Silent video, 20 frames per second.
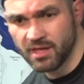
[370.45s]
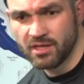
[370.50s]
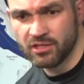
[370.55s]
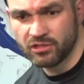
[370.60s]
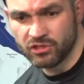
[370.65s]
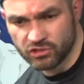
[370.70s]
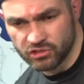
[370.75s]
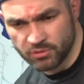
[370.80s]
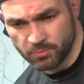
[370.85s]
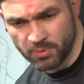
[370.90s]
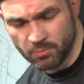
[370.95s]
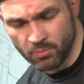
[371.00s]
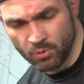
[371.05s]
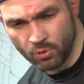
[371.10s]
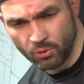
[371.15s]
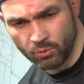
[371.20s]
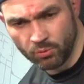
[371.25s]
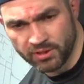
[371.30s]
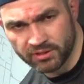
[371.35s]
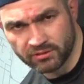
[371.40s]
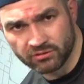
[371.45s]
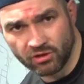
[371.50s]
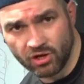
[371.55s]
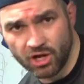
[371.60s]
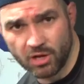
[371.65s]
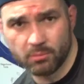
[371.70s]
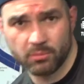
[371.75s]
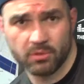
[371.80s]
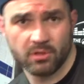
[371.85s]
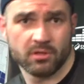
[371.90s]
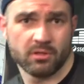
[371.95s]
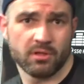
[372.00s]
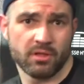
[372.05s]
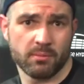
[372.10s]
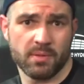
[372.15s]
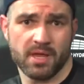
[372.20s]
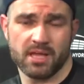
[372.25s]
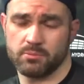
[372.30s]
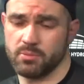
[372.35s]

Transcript: Just a bit more ring time, man.